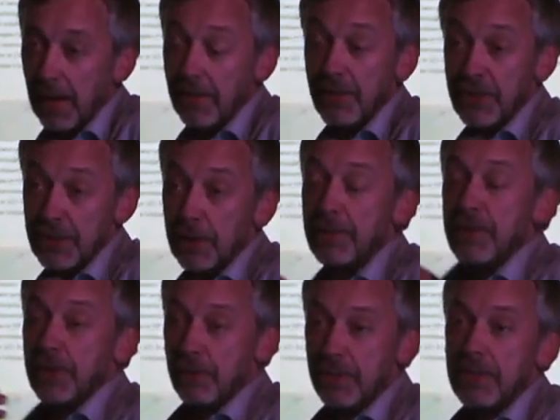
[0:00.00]
and the
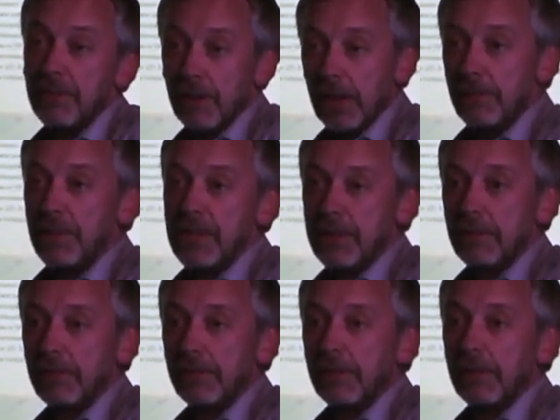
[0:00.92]
subsequent development
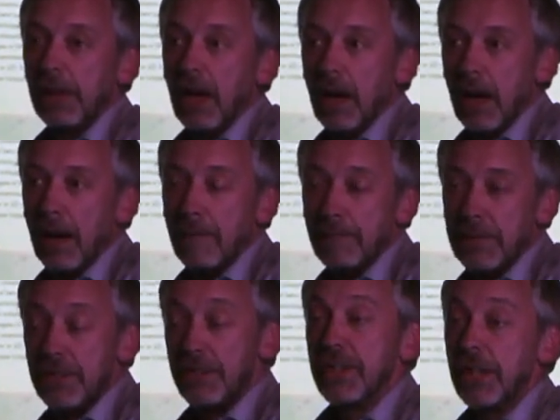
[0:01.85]

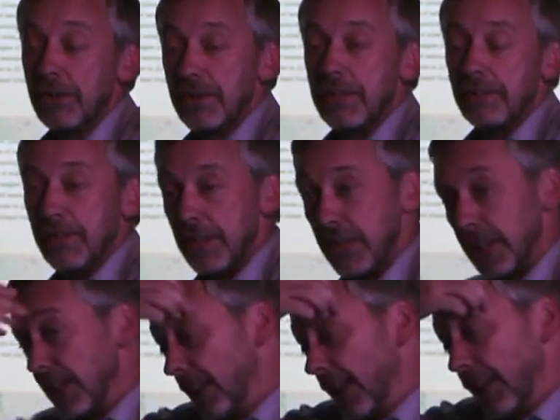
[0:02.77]
of degenerative
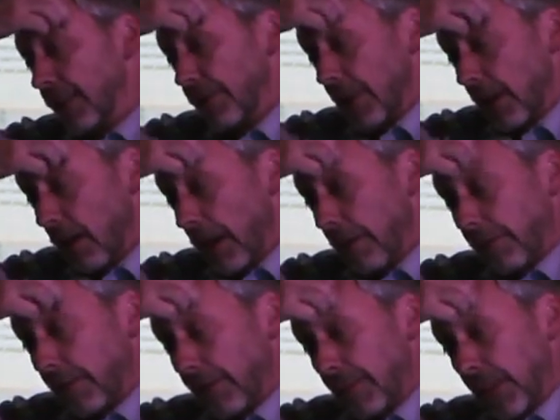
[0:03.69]
disease later in life.